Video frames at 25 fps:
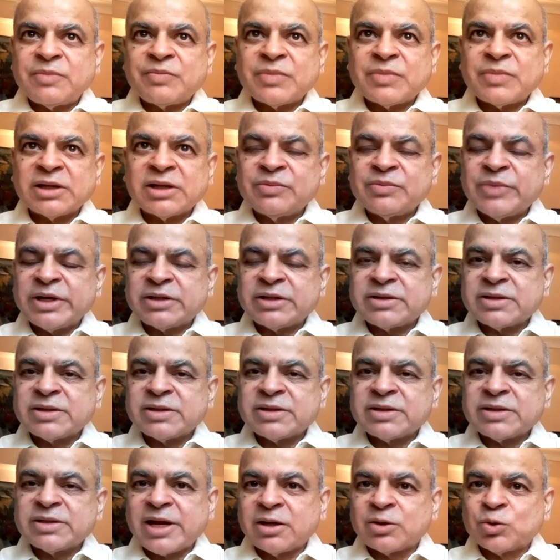other methods,
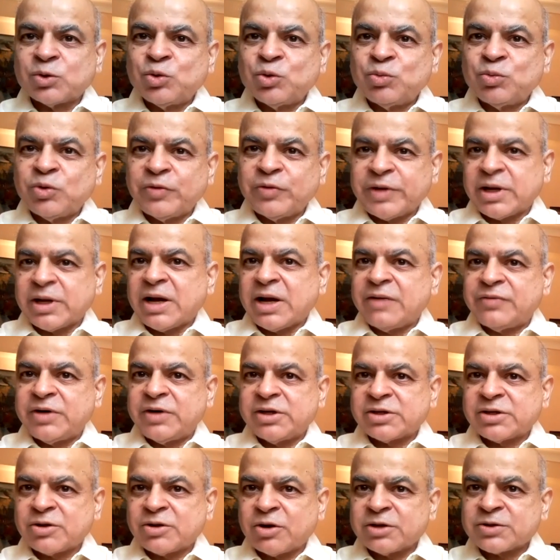like a 2 moving
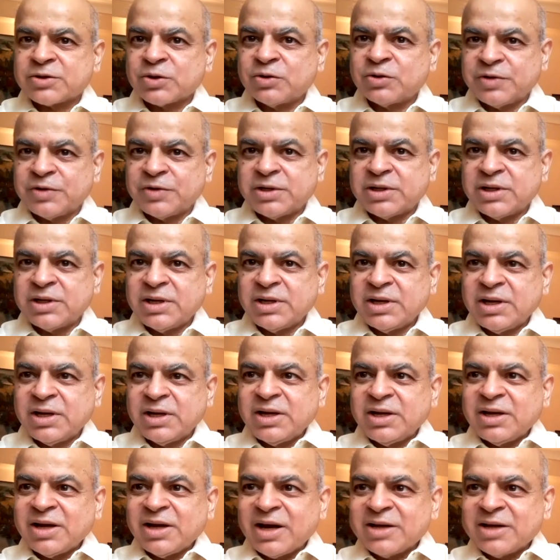average crossover
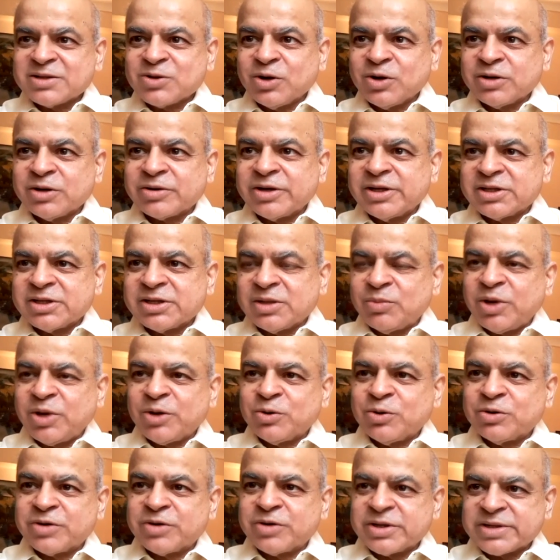has got reasonably
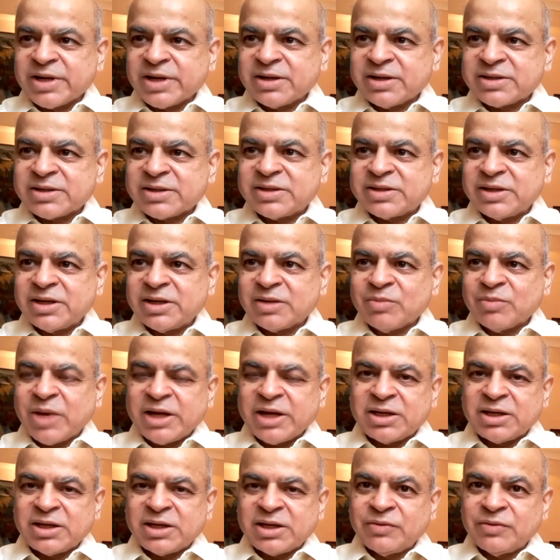good results. It
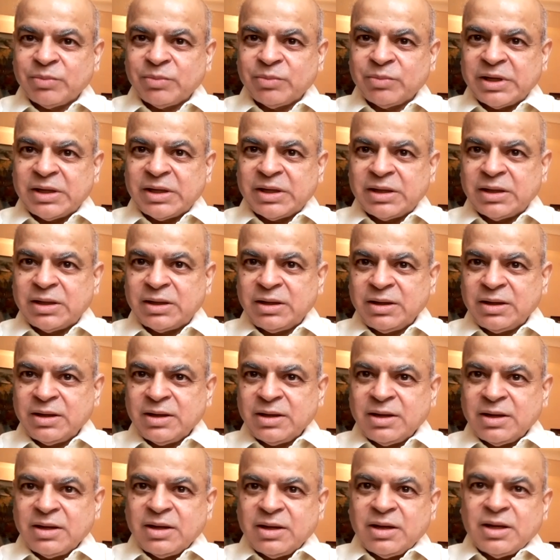might even be
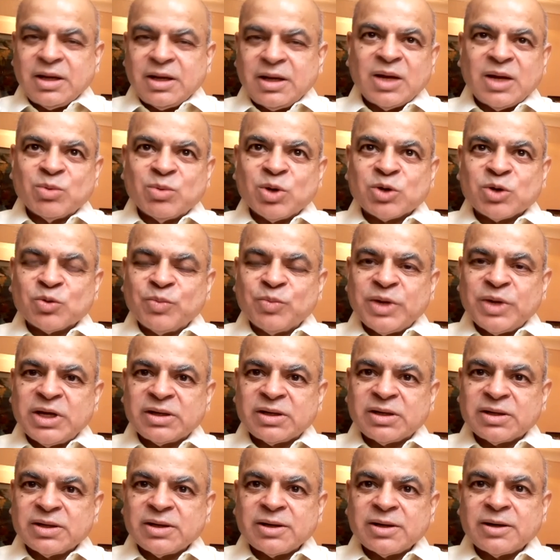able to beat,
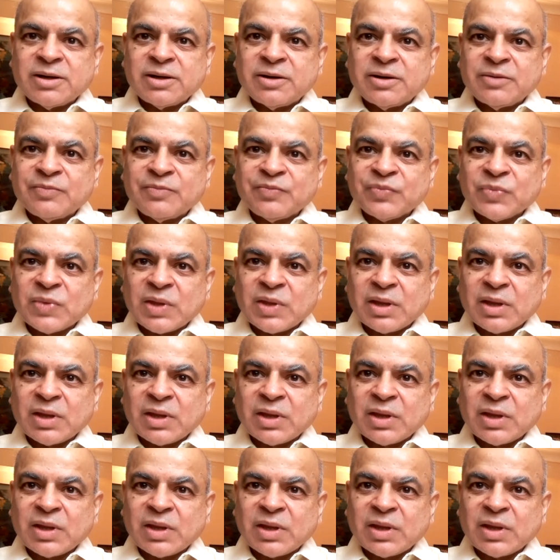well,